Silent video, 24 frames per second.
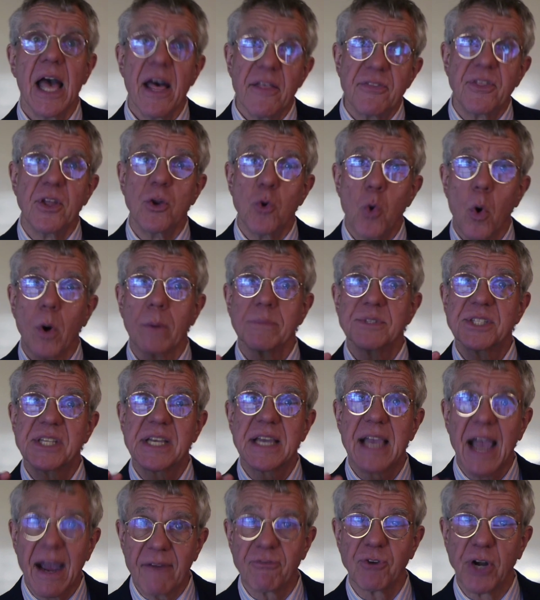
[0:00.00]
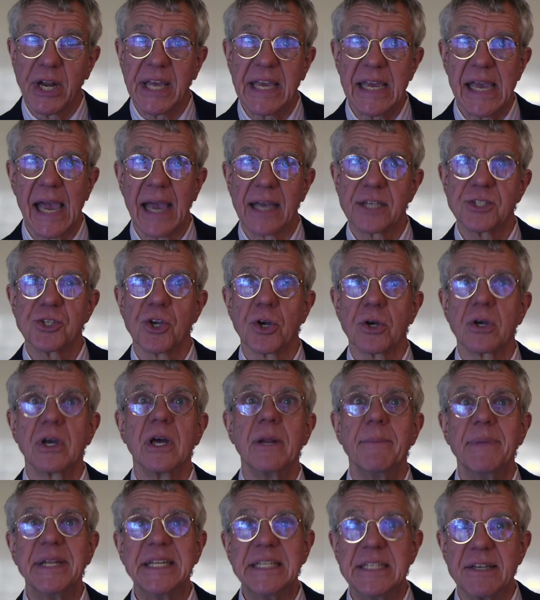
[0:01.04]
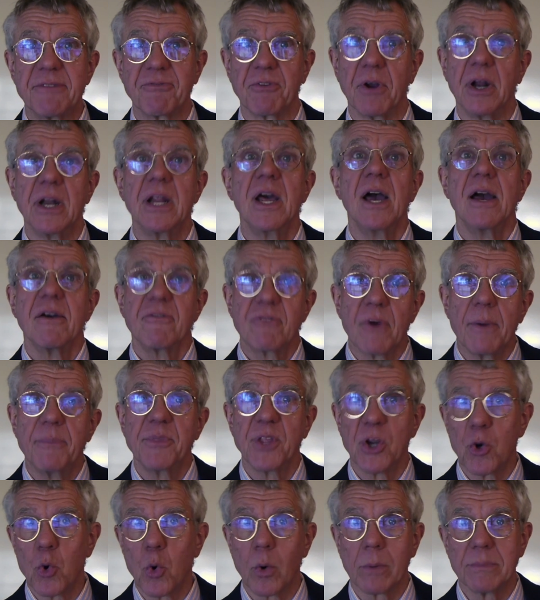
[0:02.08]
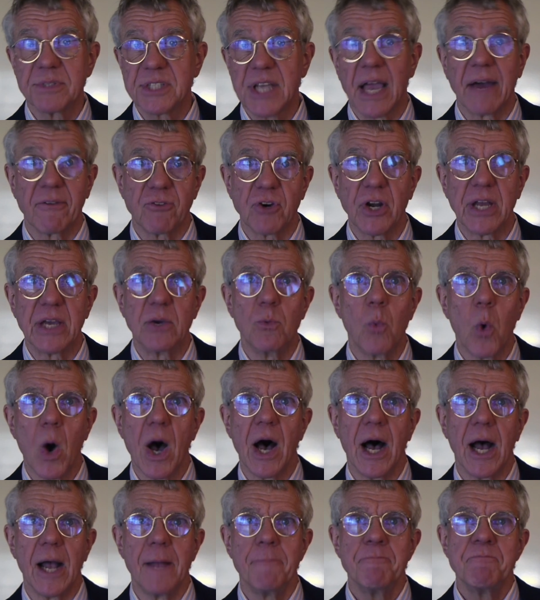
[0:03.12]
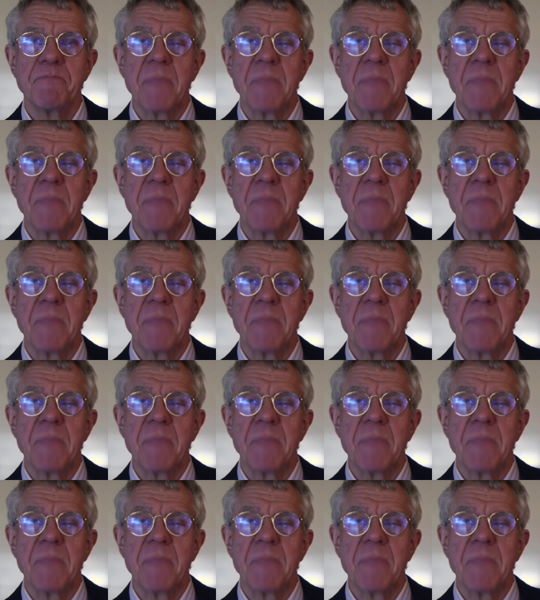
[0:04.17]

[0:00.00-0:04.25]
The norms governing X are going to be different from the norms governing Y.